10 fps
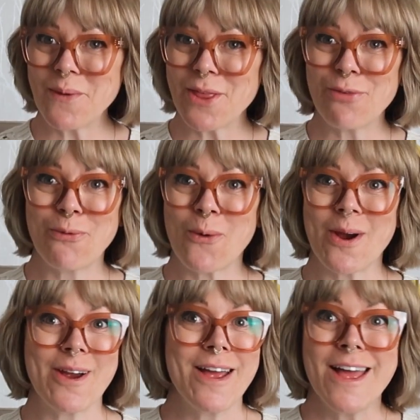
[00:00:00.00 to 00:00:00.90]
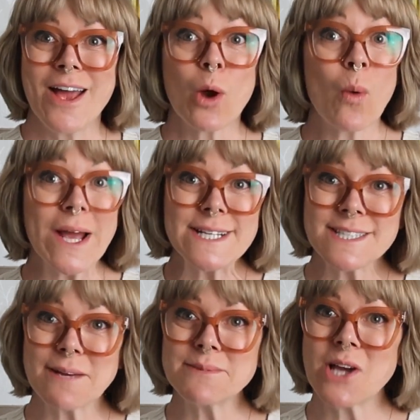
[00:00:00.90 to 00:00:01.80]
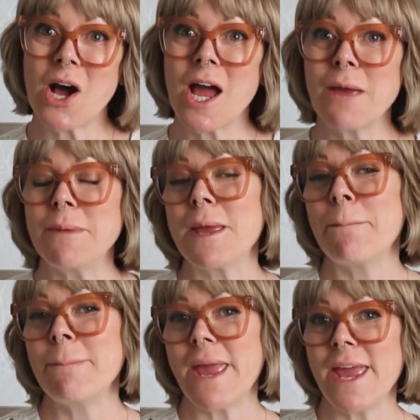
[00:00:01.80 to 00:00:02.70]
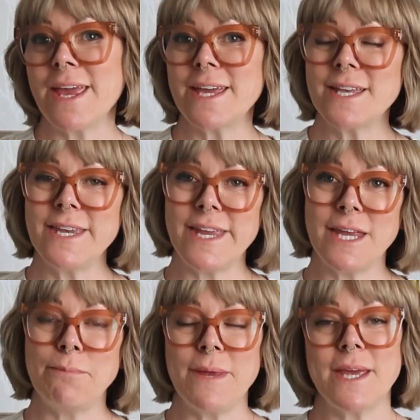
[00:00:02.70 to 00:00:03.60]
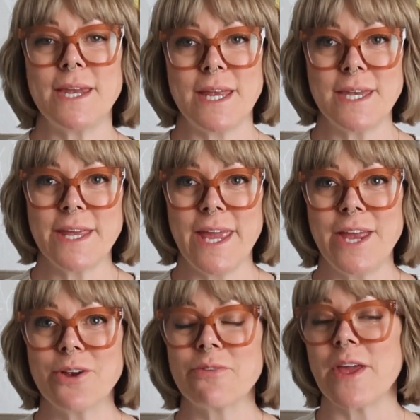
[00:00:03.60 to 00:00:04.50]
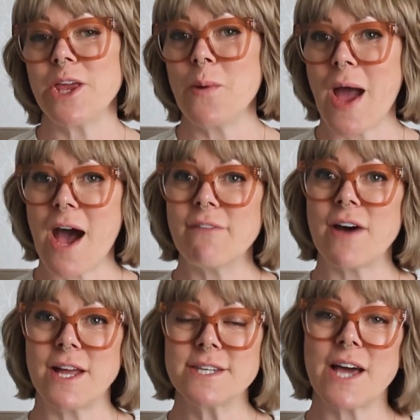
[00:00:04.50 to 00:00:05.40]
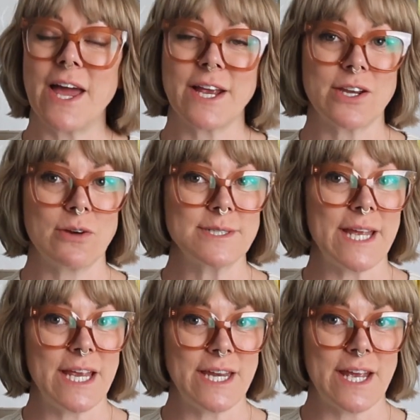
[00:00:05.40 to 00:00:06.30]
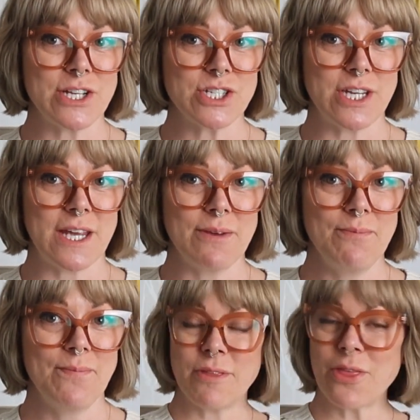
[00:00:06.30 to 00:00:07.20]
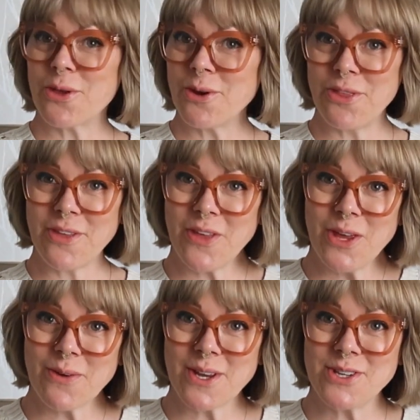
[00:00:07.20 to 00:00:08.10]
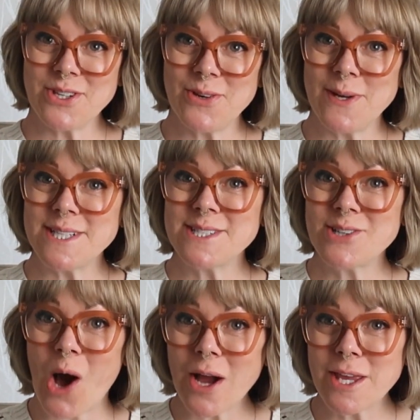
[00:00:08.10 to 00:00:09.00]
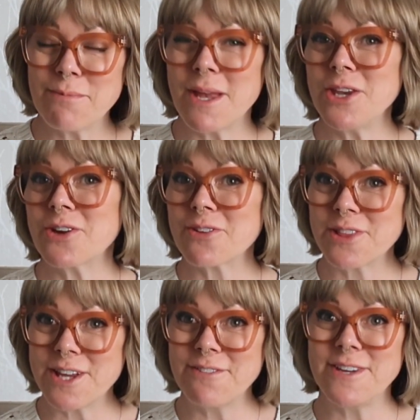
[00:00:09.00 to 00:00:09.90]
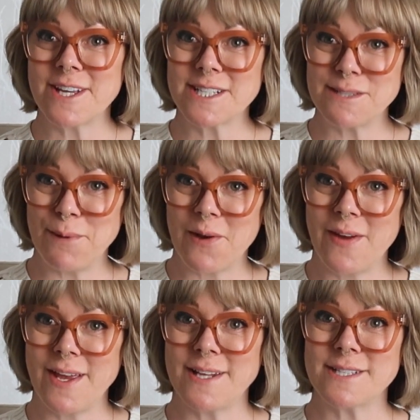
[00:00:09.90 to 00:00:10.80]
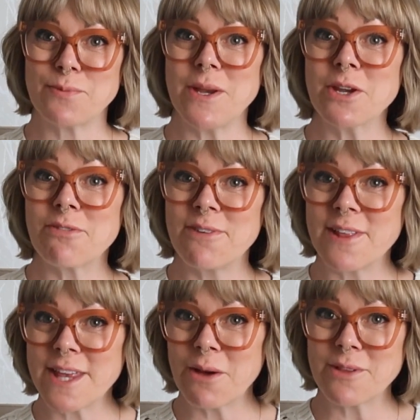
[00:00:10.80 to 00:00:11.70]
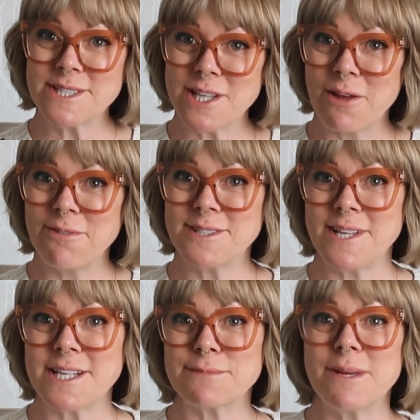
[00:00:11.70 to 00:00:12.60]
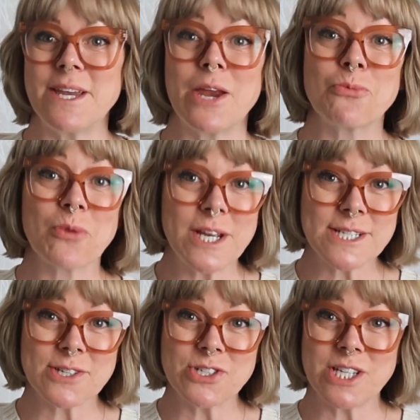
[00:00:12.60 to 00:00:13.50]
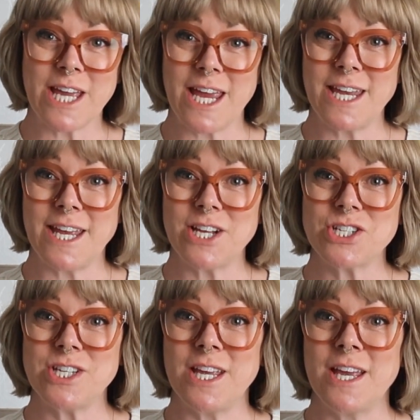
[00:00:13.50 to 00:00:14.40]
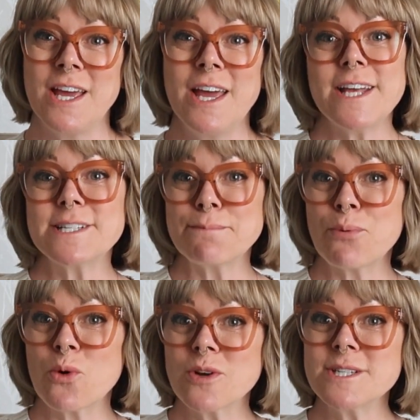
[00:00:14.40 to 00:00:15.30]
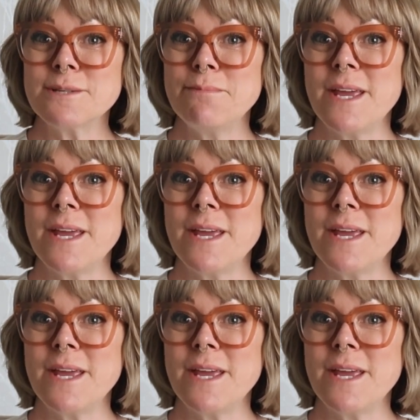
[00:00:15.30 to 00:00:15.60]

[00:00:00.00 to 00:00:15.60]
with for quite some time, it may indeed be an indicator that you have undiagnosed ADHD. The third thing that you can do is document your lived experience. When you're filling out the self-assessment and researching ADHD, it's important to